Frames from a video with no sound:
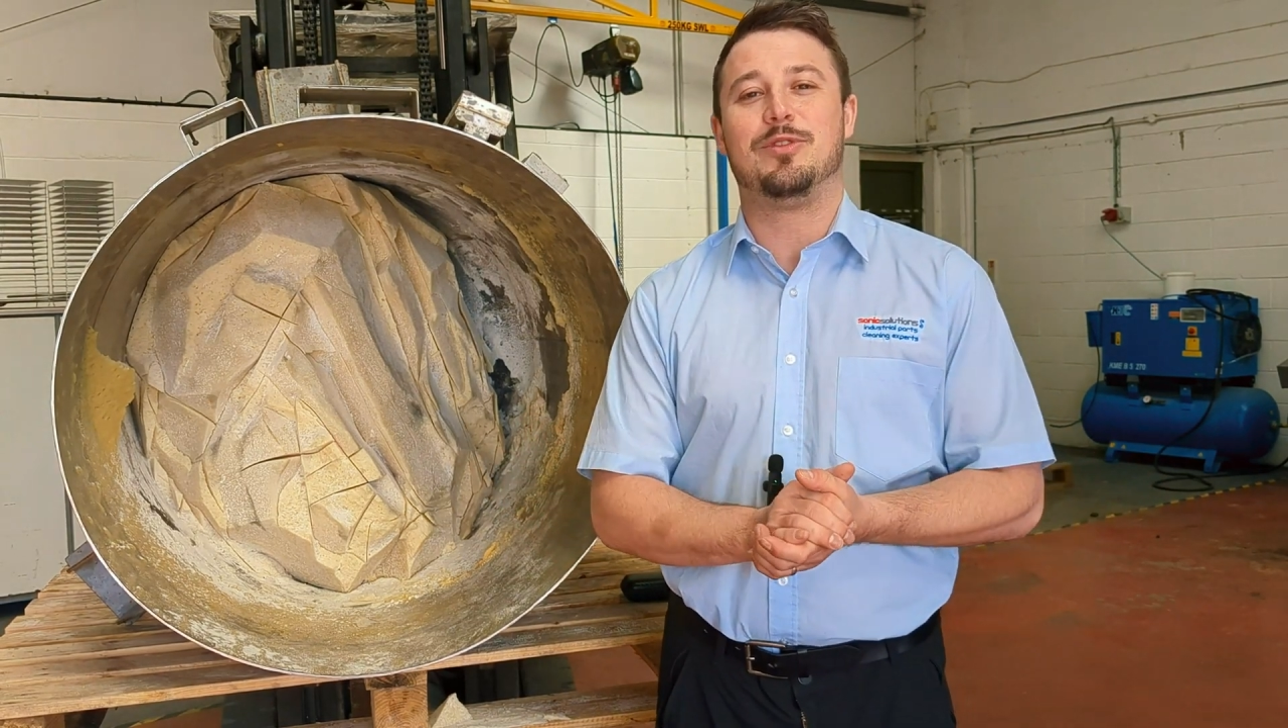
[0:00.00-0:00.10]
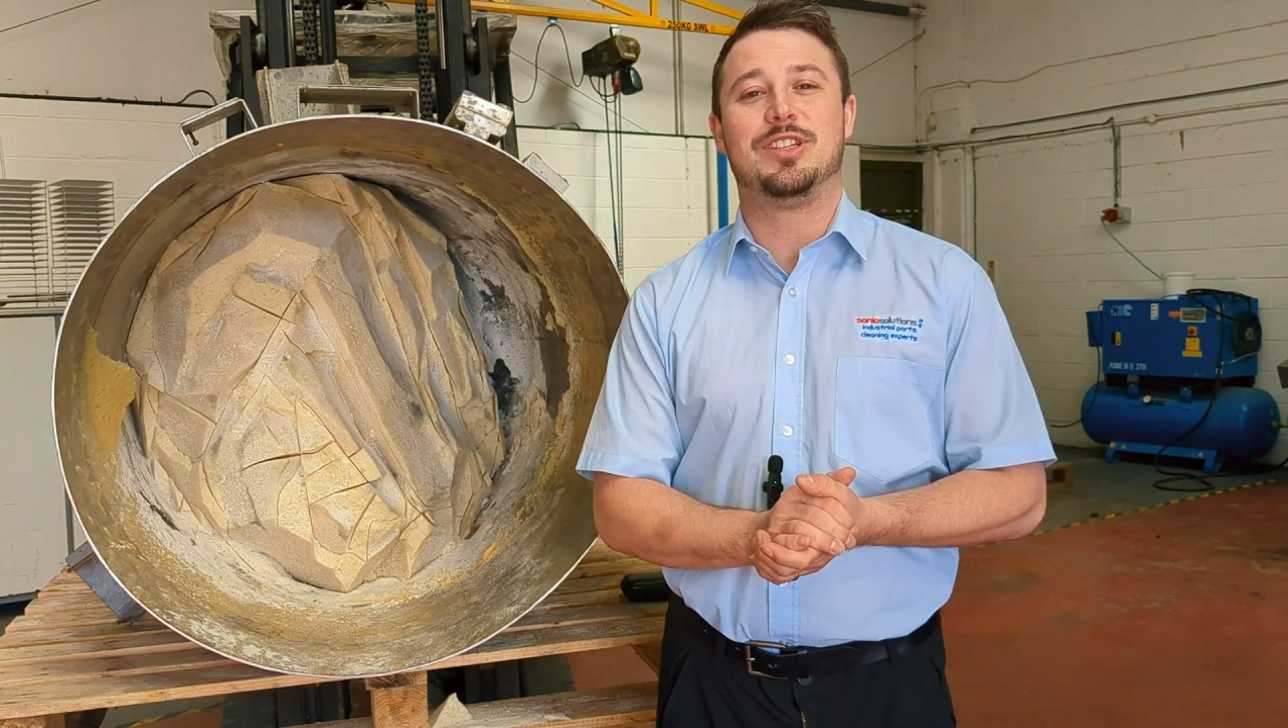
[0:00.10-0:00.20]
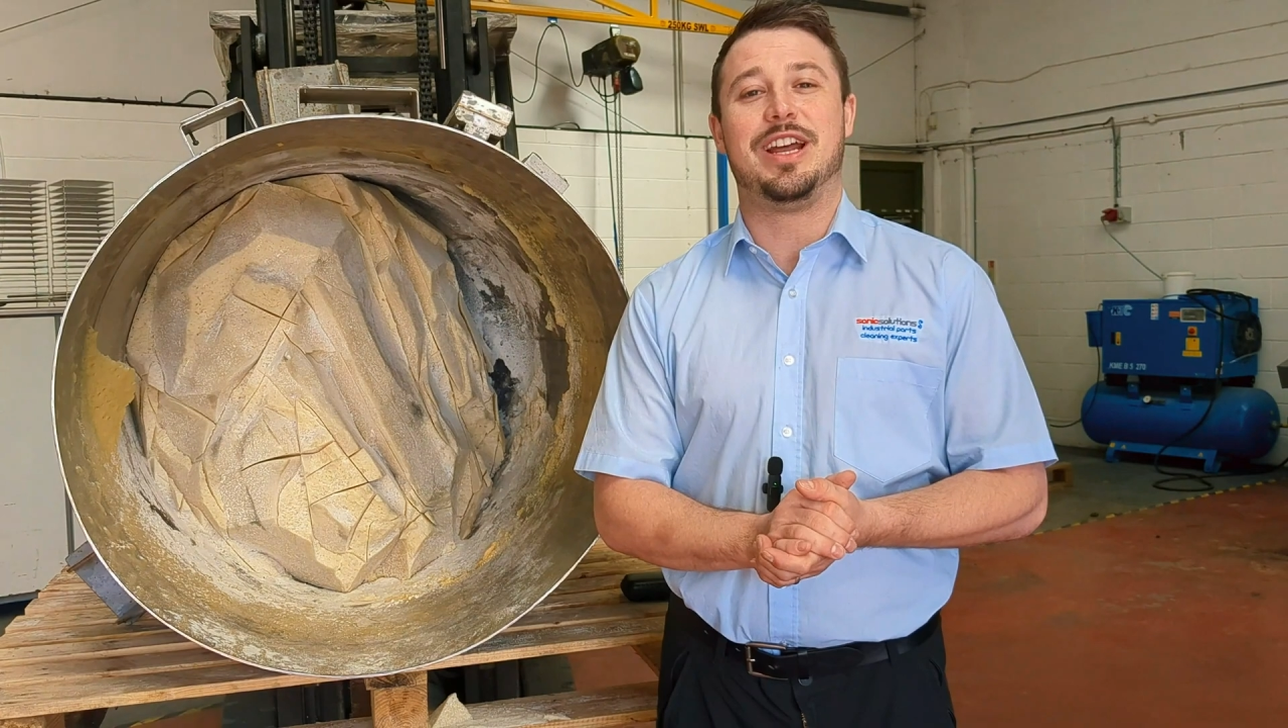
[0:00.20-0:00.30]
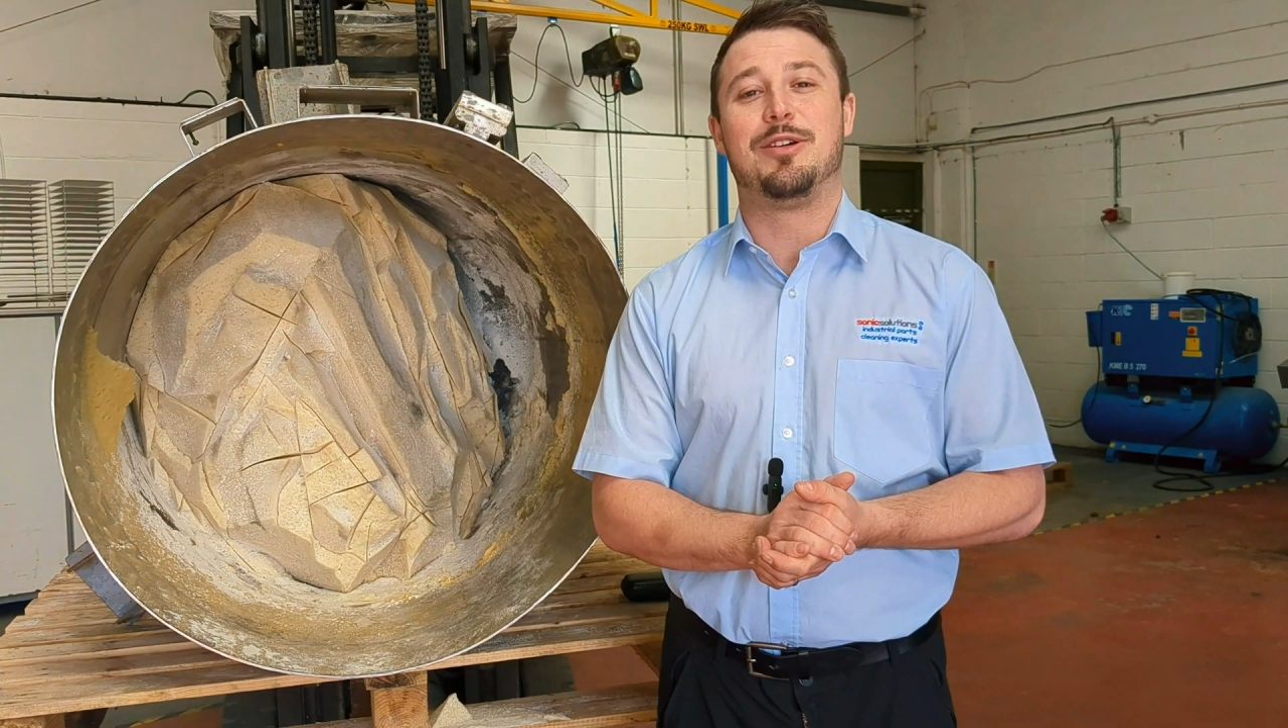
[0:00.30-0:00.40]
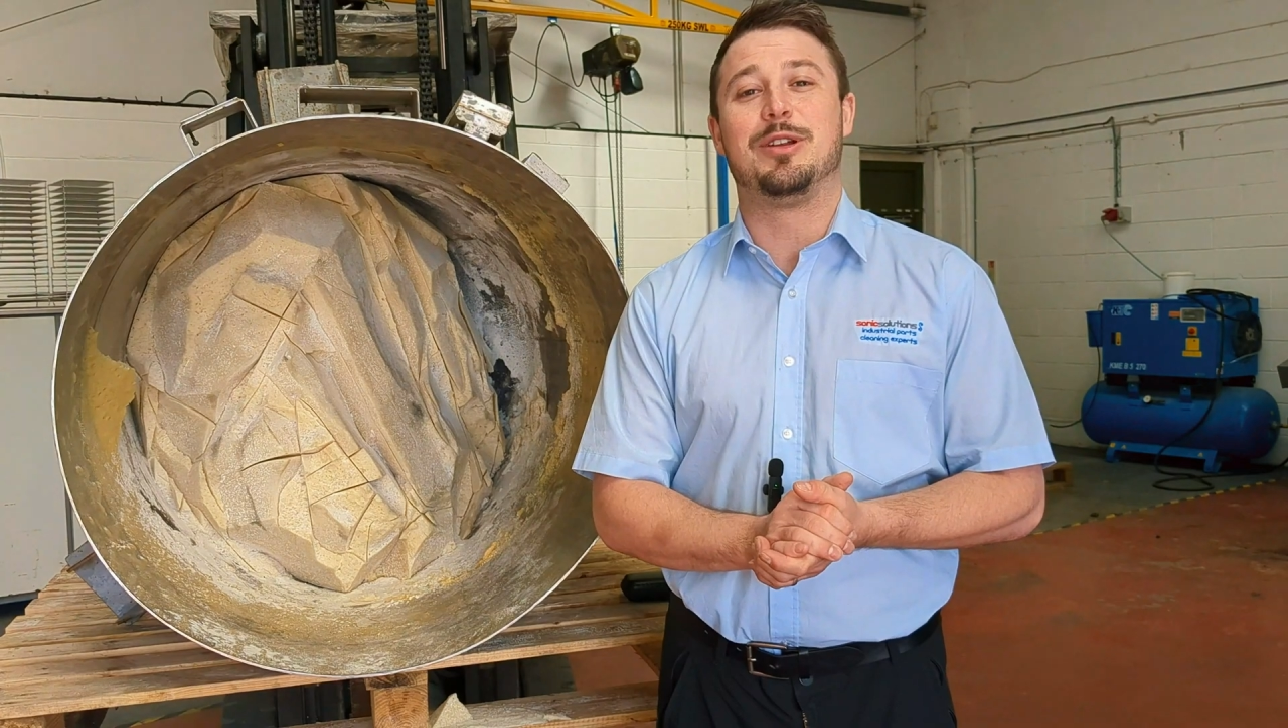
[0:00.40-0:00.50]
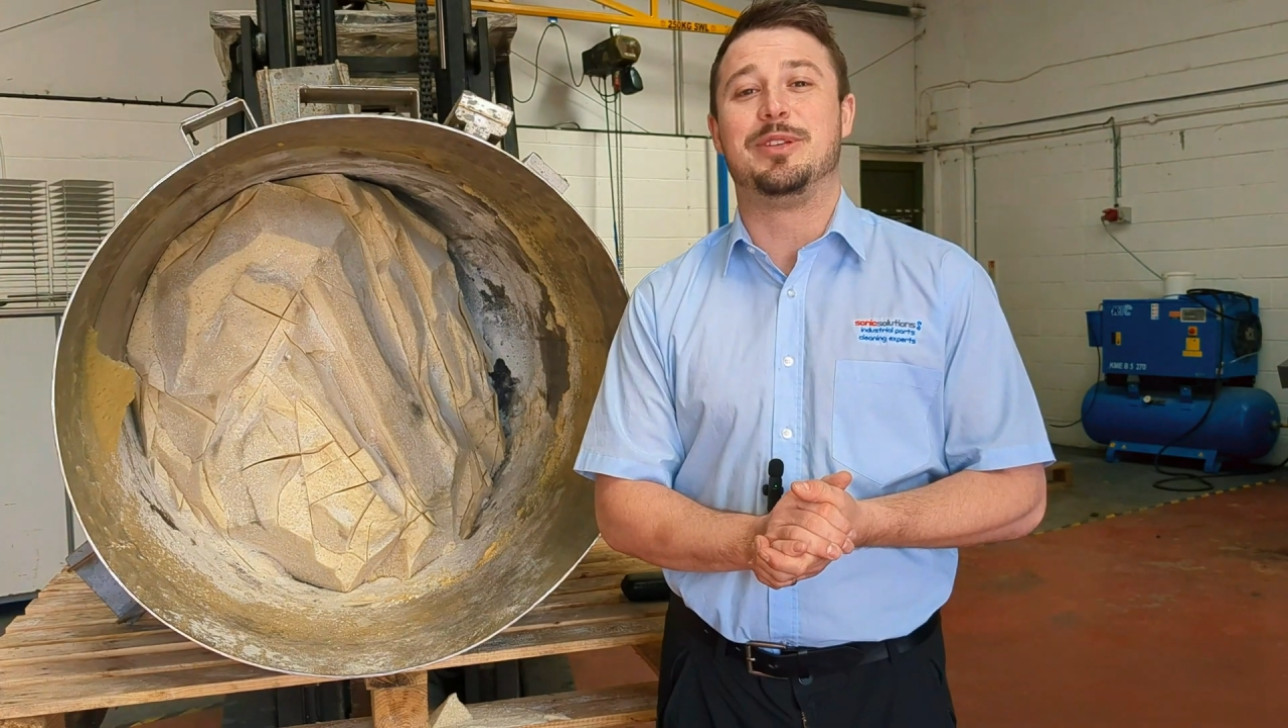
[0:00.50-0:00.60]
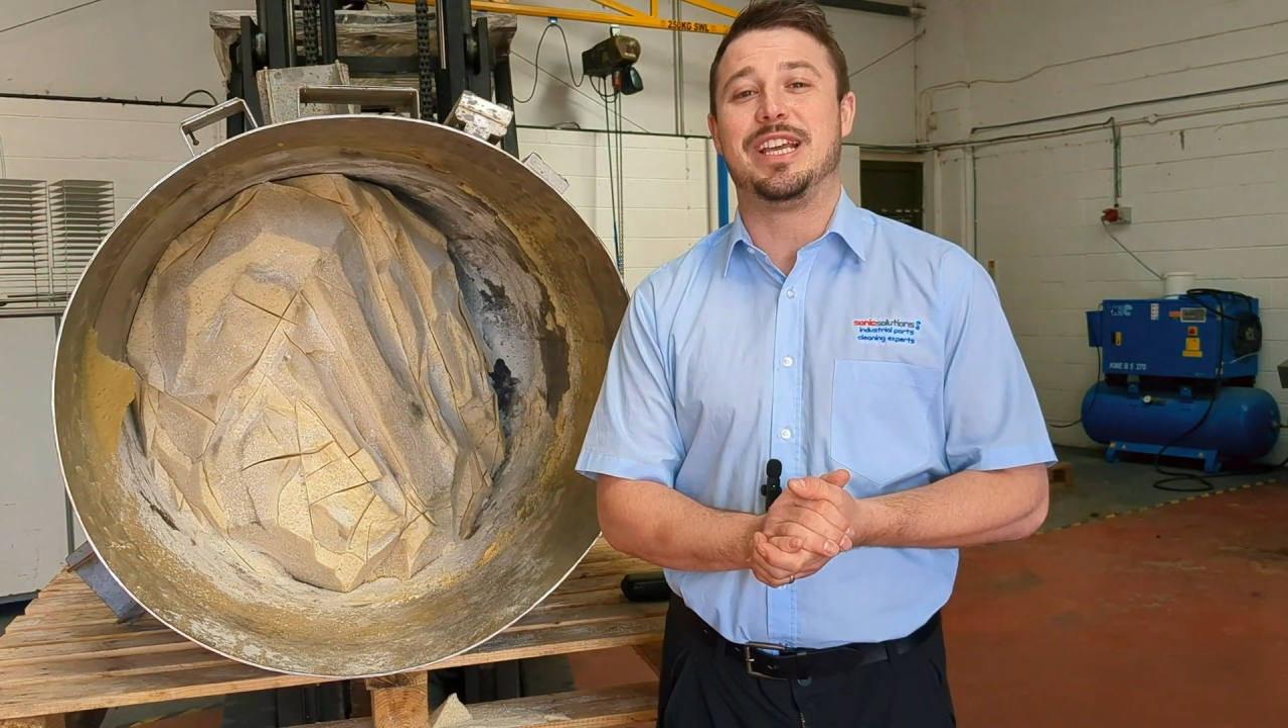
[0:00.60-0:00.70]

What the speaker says: Today I'm going to be